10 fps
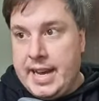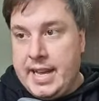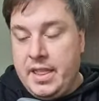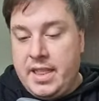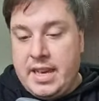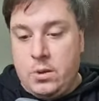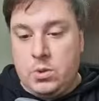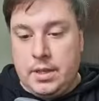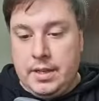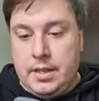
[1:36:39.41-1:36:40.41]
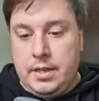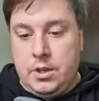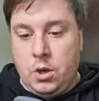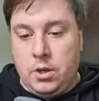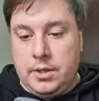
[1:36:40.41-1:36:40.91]

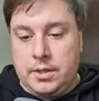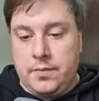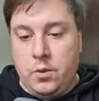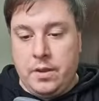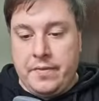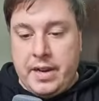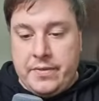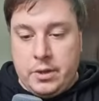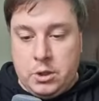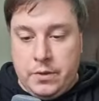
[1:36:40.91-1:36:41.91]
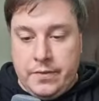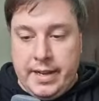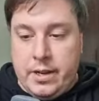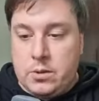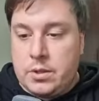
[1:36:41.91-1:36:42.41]
$9,000 for the 500
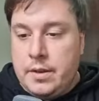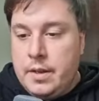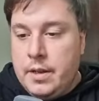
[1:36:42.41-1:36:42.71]
videos.